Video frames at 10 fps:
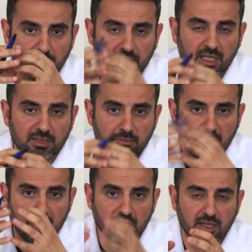gland
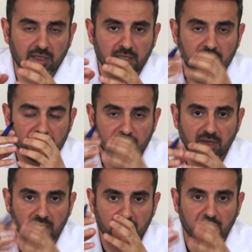making is
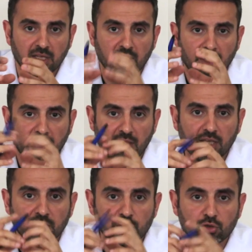making, they
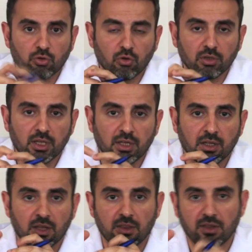controlling
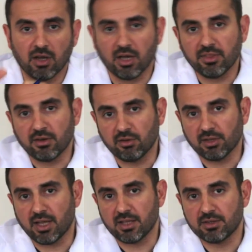the other
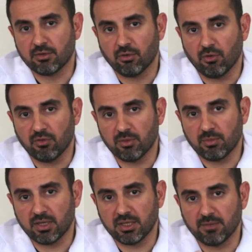glands of the
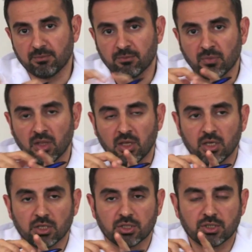body.
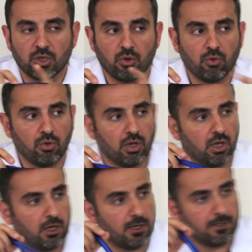So
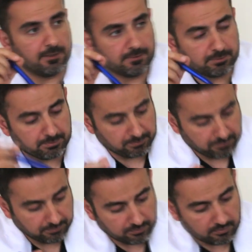um,
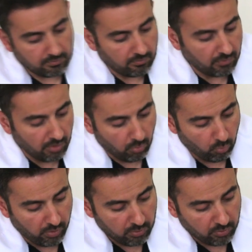
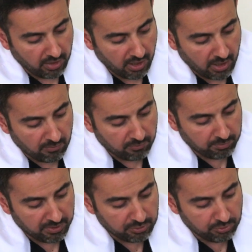when we have
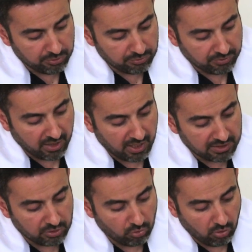pituitary
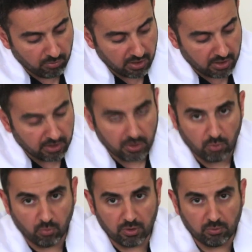adenoma,
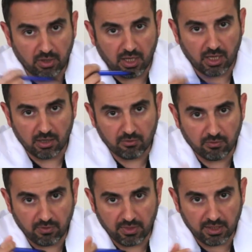when we have
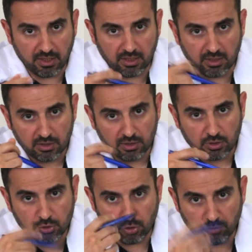the
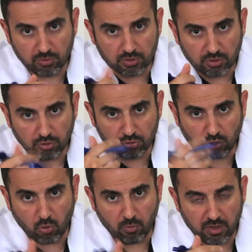tumor
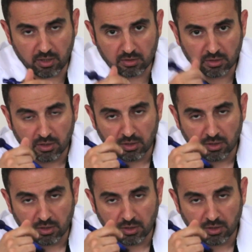growing